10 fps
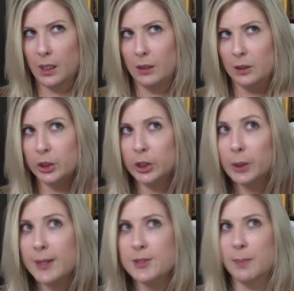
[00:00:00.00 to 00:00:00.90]

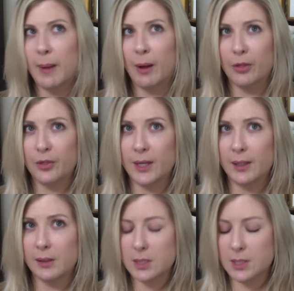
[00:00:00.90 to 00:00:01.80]
curious about
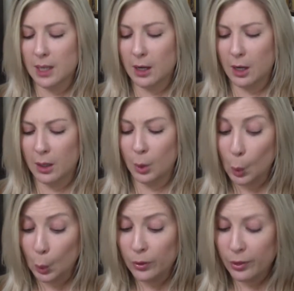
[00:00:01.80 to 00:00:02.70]
things,
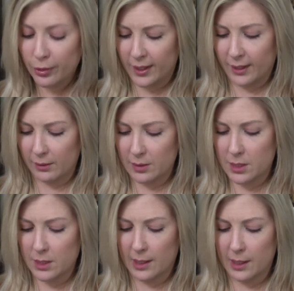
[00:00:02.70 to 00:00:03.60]
old
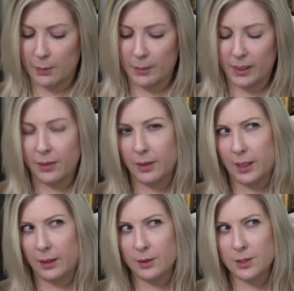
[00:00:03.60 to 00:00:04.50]
things,
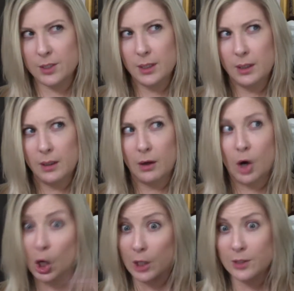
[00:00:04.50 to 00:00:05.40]
and
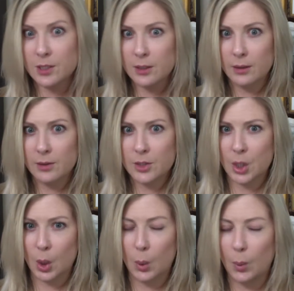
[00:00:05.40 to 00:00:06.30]
art.
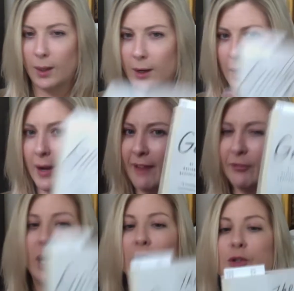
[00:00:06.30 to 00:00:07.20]
So I
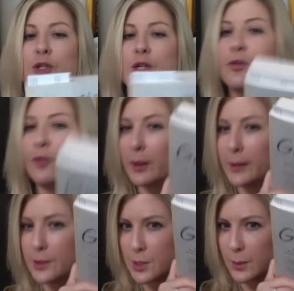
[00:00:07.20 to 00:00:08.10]
haven't gotten too far
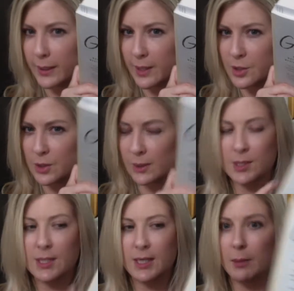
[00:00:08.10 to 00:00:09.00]
into it, as you can
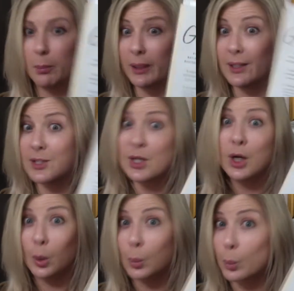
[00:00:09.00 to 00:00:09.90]
see, but it's
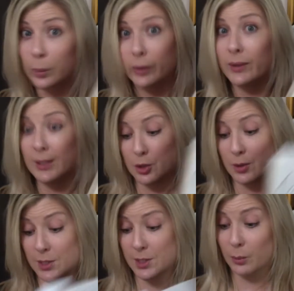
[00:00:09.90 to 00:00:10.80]
a really
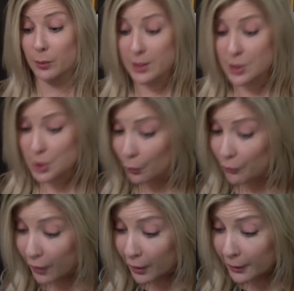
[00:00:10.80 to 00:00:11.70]
interesting read so
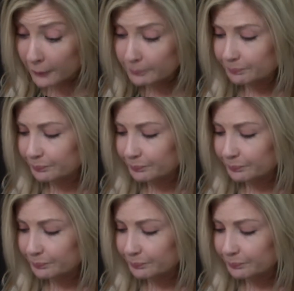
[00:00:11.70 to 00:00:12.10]
far.